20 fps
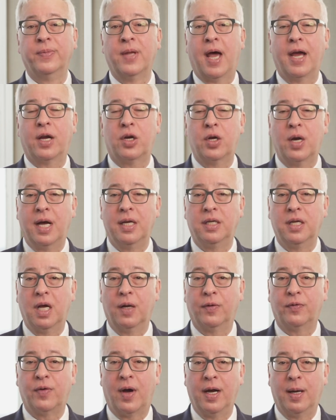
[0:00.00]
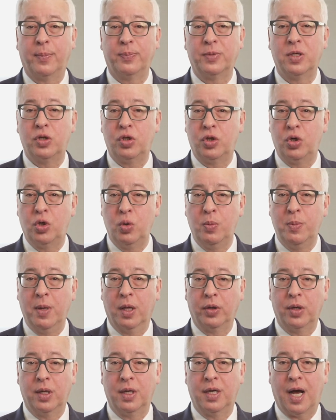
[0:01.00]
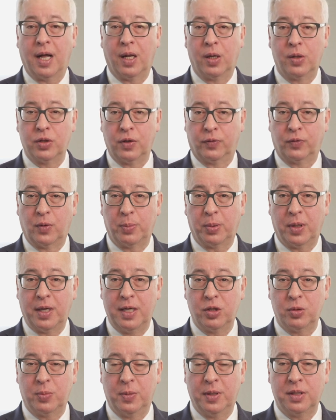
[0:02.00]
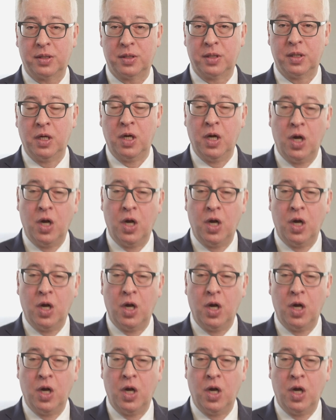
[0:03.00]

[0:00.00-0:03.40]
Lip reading: I could identify up to $2 million of replacements.